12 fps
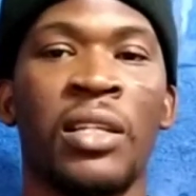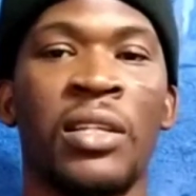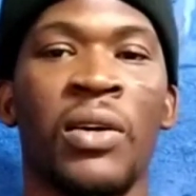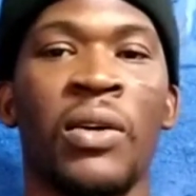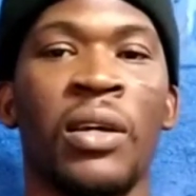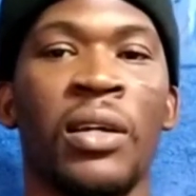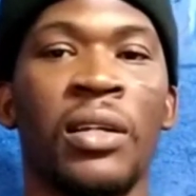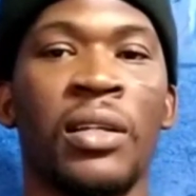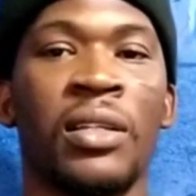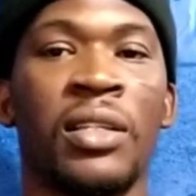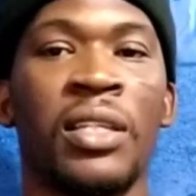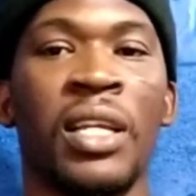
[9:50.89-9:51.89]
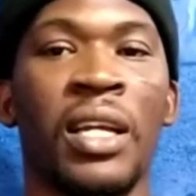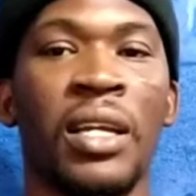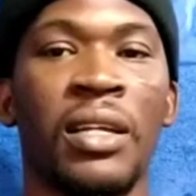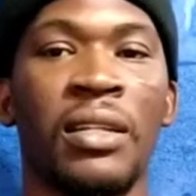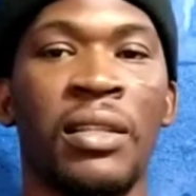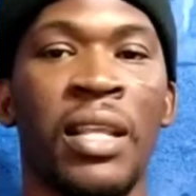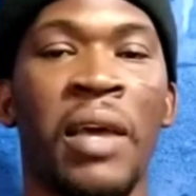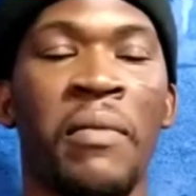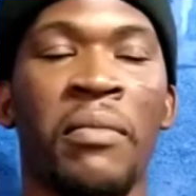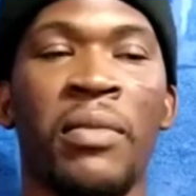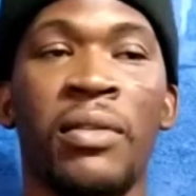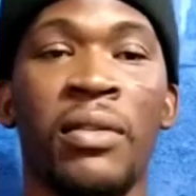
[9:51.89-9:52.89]
So see
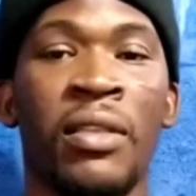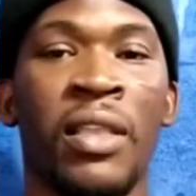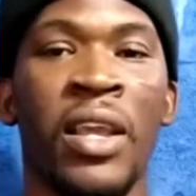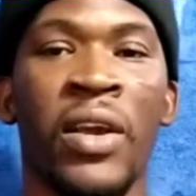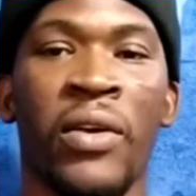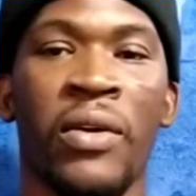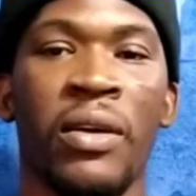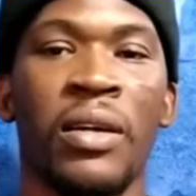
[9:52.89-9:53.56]
them there.